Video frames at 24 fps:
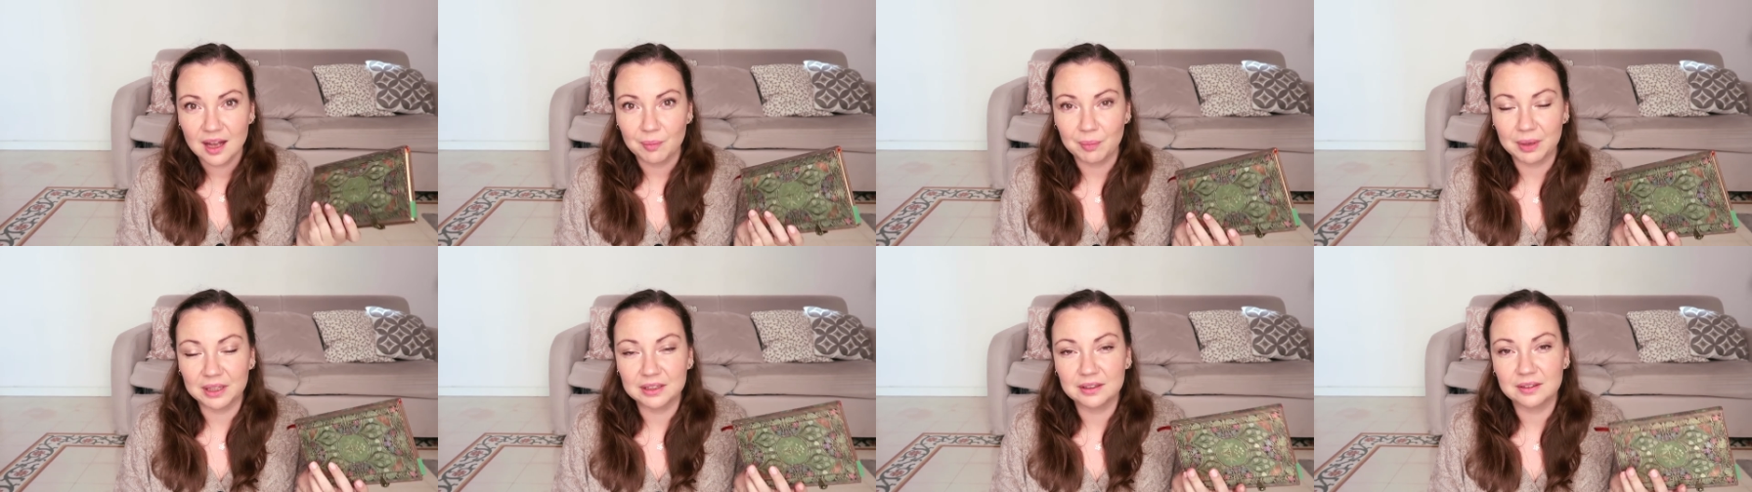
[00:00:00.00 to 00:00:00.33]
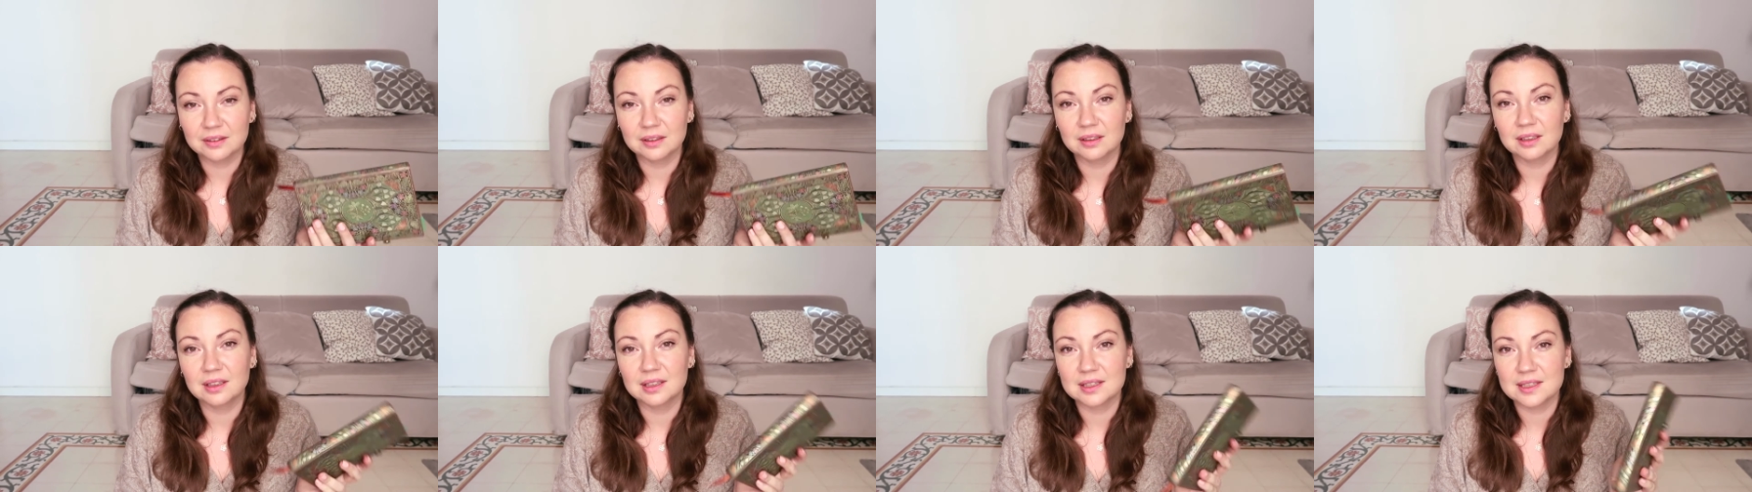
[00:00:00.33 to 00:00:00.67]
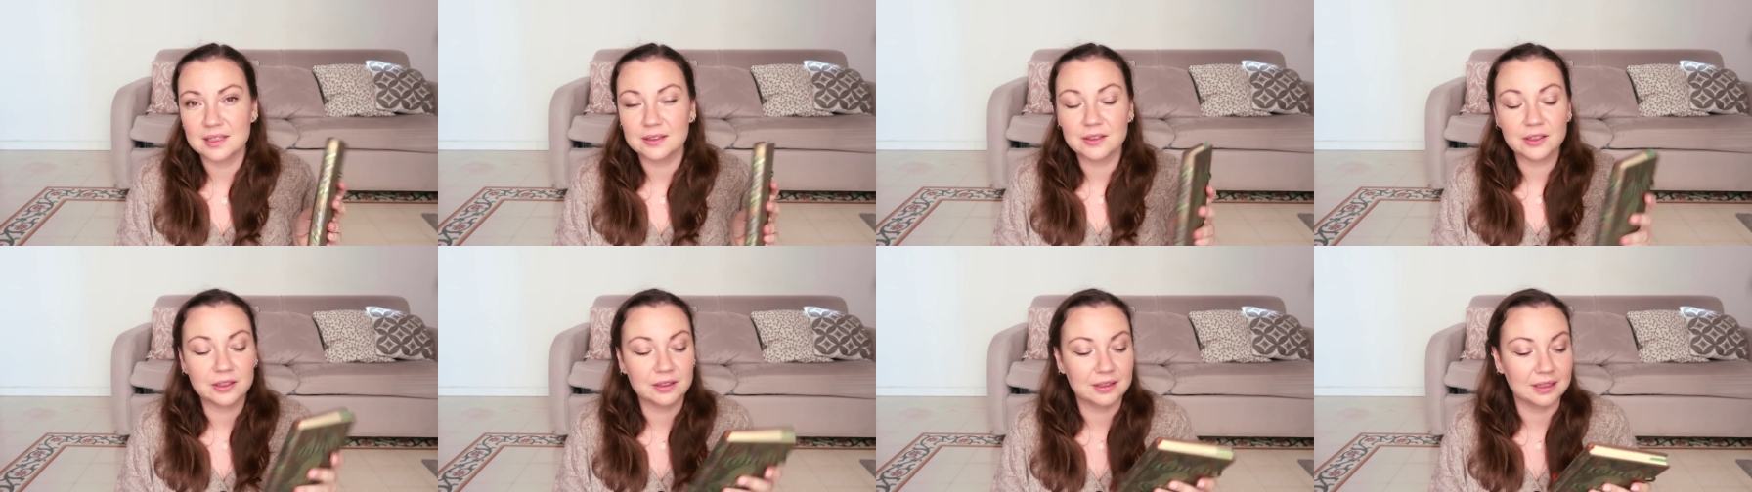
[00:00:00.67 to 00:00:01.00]
But
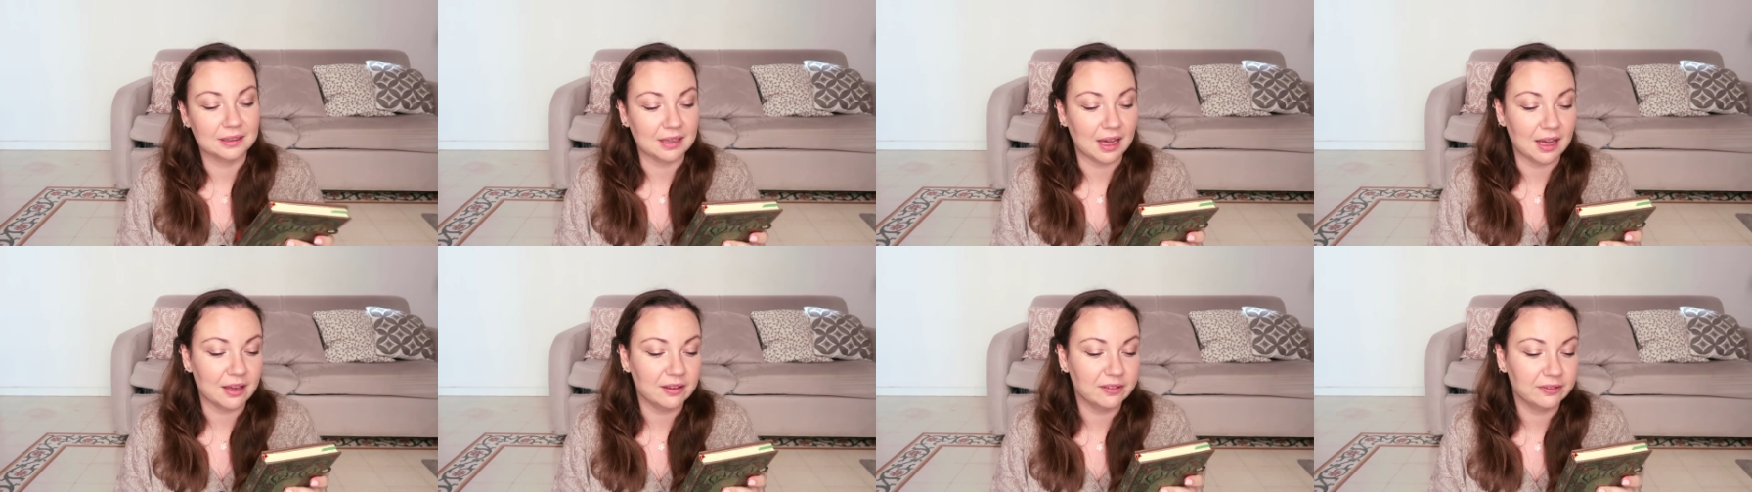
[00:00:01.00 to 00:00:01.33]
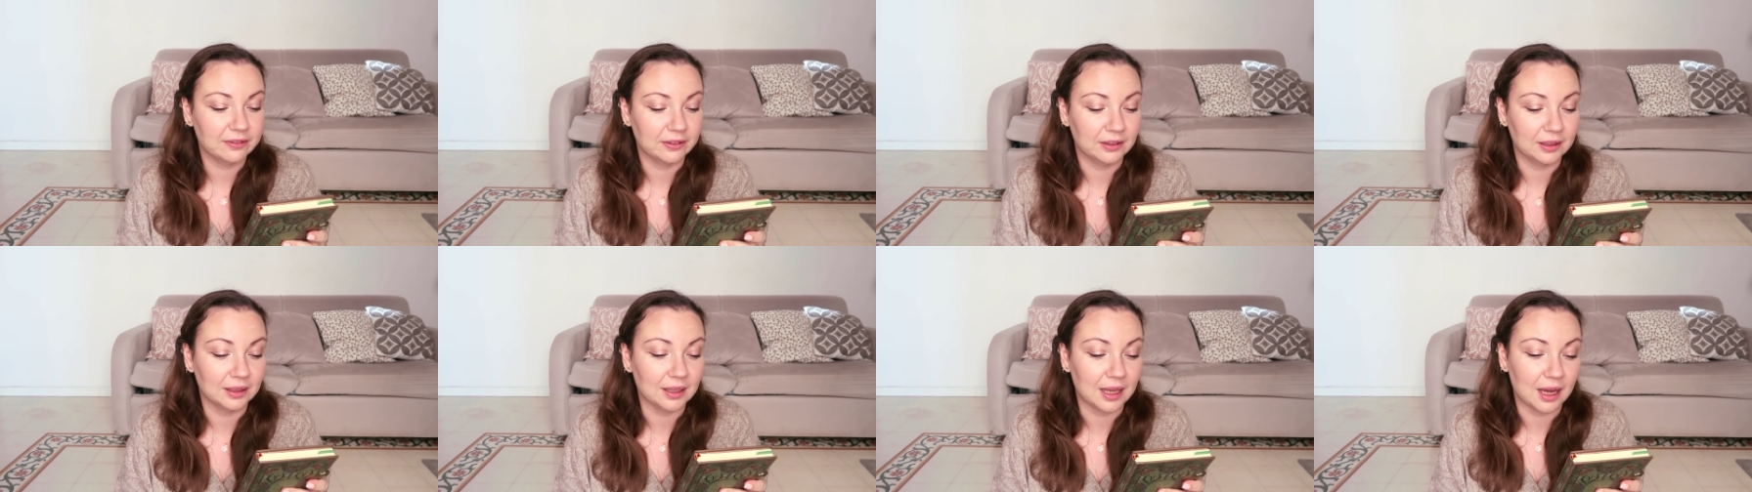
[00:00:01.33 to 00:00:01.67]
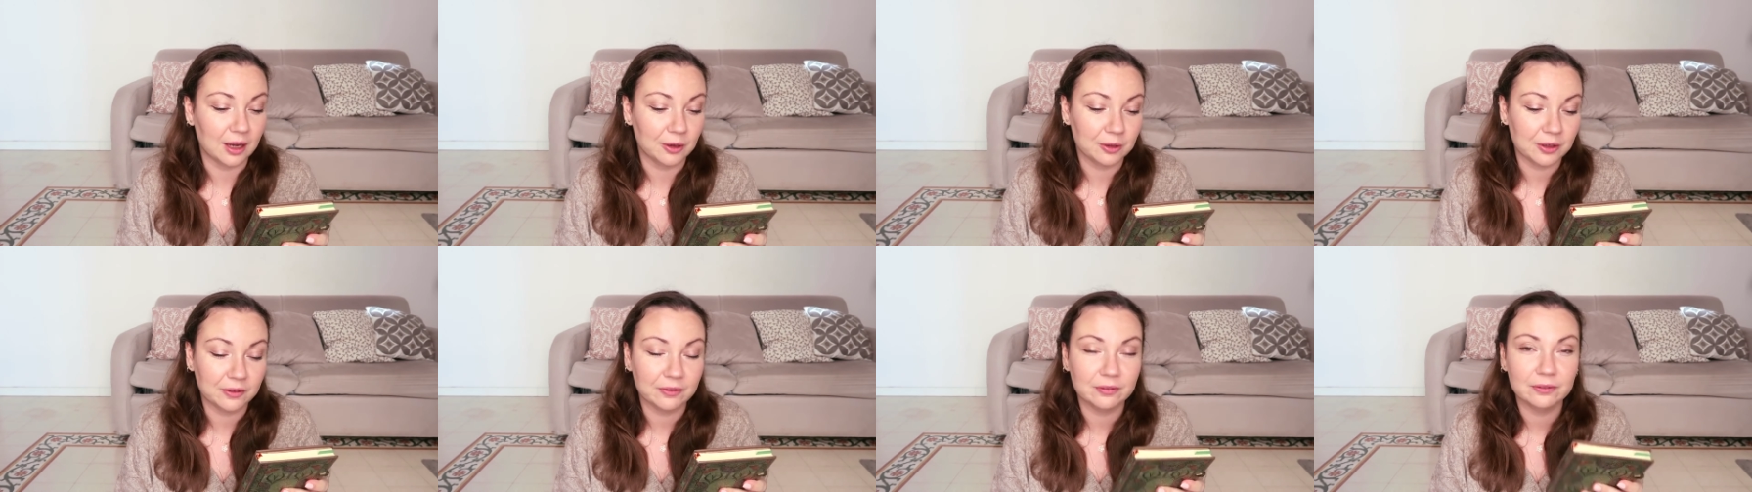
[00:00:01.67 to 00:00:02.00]
consider that I fell
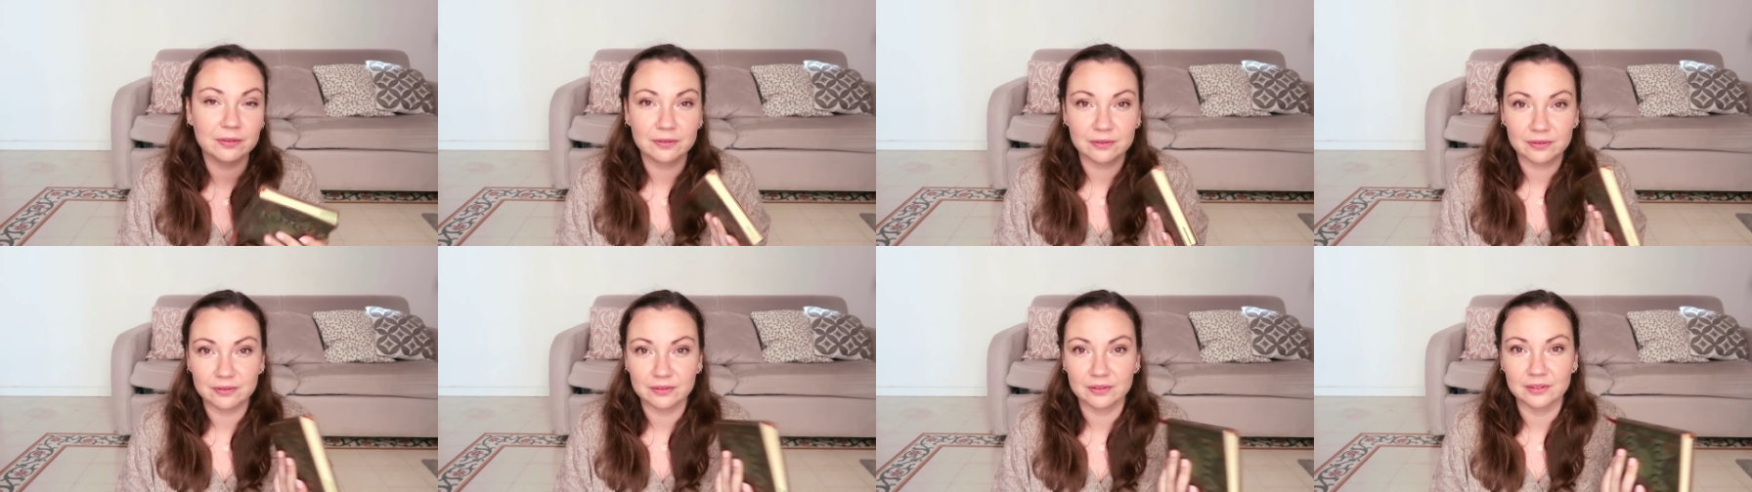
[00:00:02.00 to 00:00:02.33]
out of,